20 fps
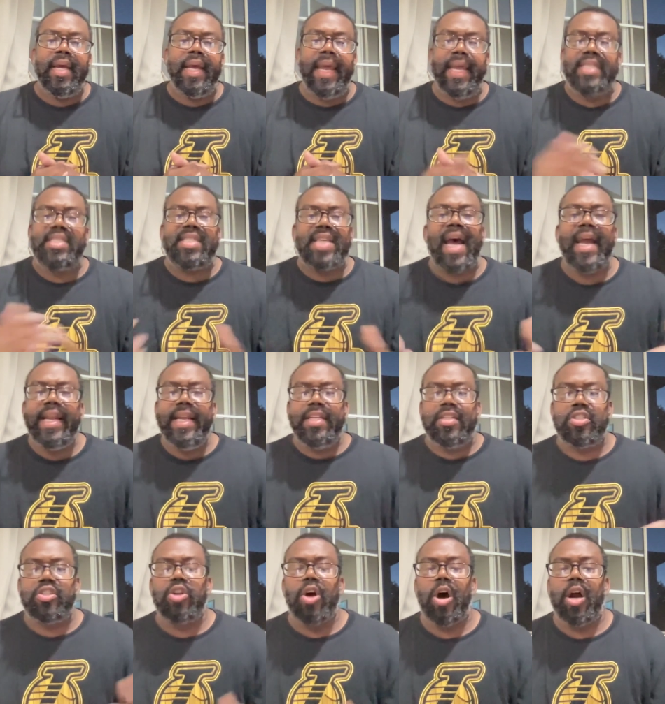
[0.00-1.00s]
Exciting
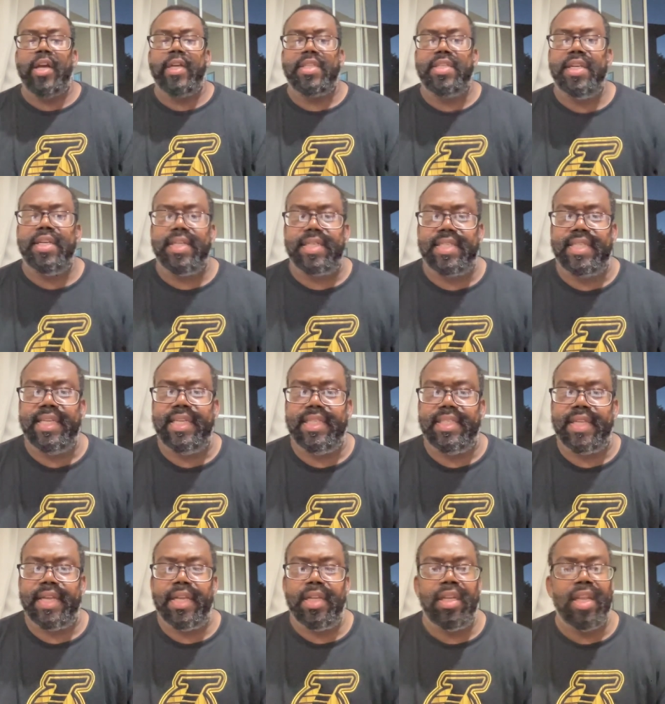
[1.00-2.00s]
start to the
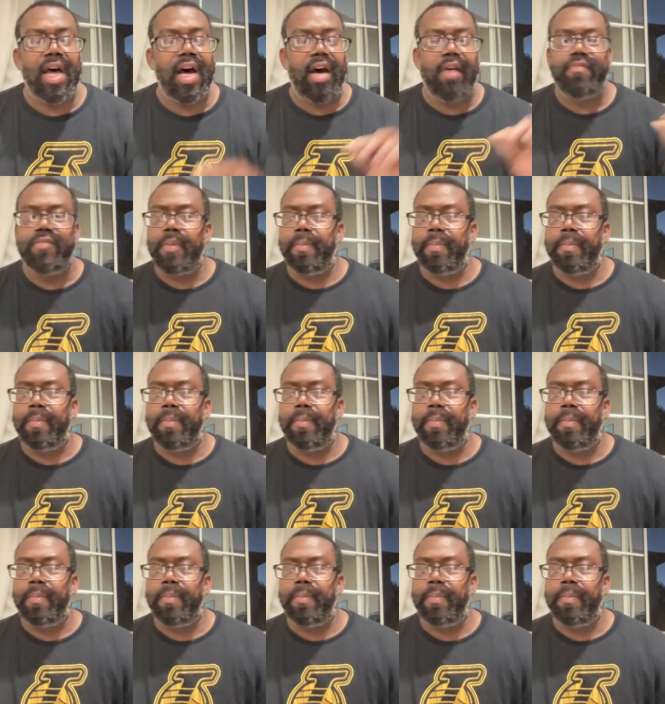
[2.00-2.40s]
season. Love the